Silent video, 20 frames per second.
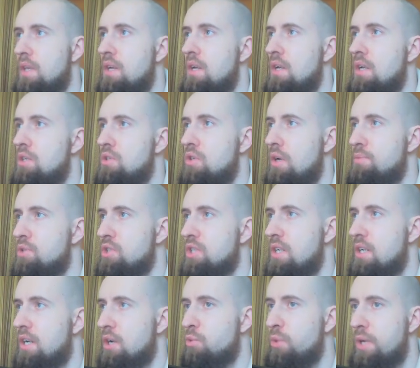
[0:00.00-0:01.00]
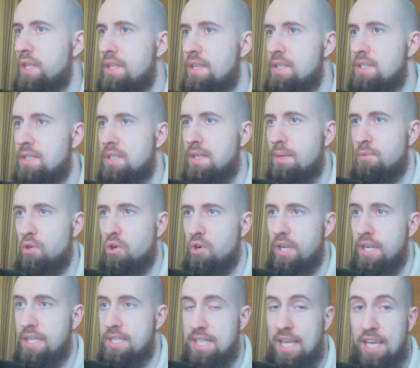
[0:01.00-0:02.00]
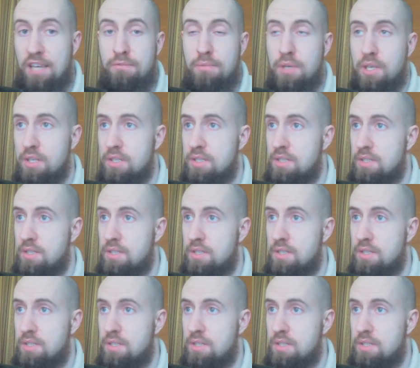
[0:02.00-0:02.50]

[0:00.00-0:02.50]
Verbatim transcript: So I'm just going to quit this. I'm not going to save because